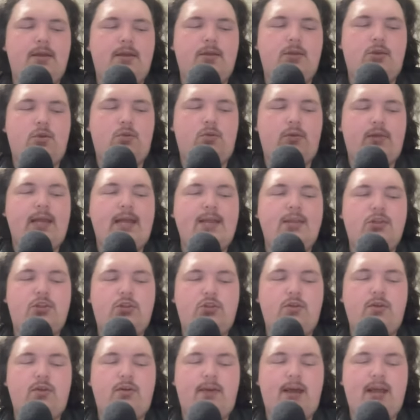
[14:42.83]
led
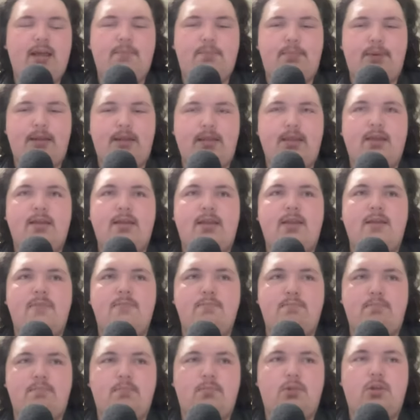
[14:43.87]
to, in my opinion,
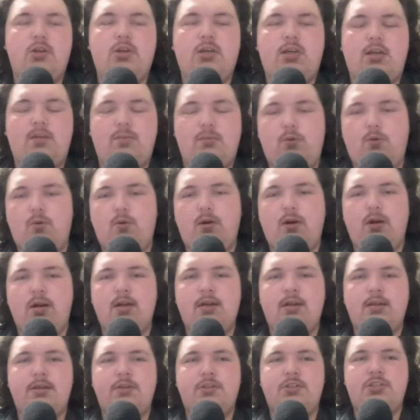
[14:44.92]
him looking more
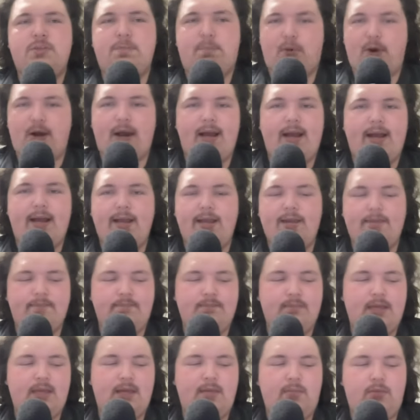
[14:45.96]
spry,
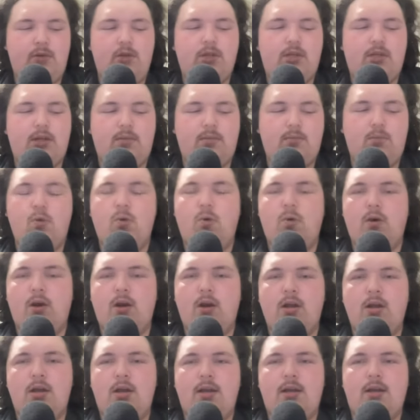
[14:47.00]
him looking
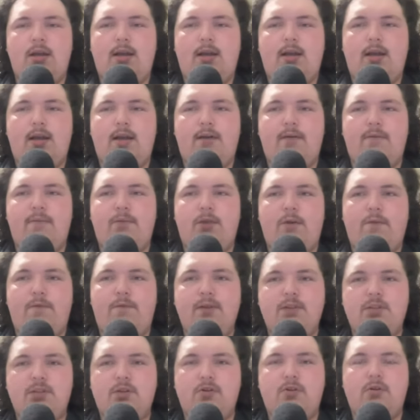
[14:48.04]
more
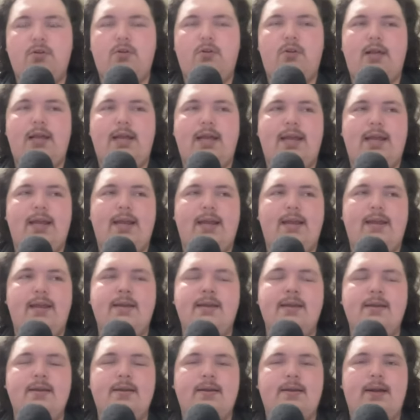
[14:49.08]
physical
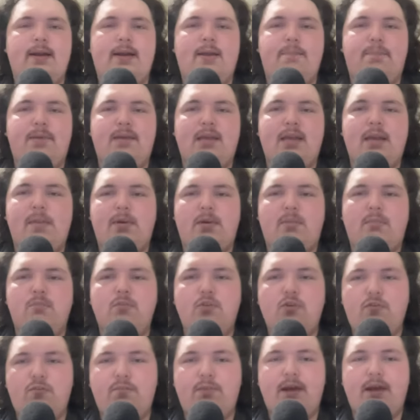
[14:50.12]
and being able to
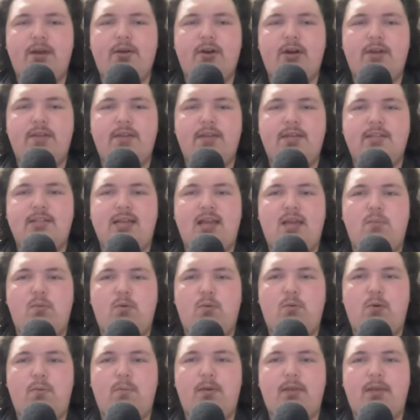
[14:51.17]
move better in this game,
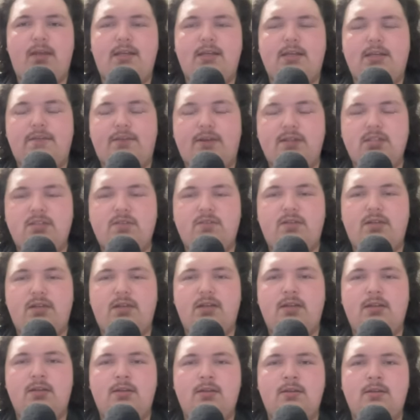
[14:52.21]
more mobility
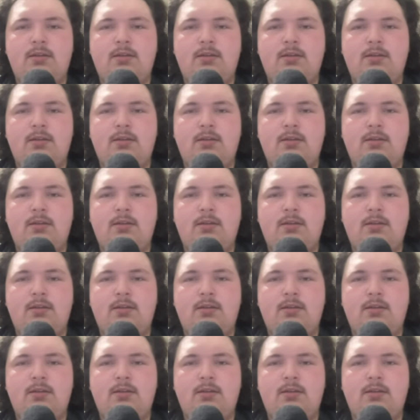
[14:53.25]
defensively,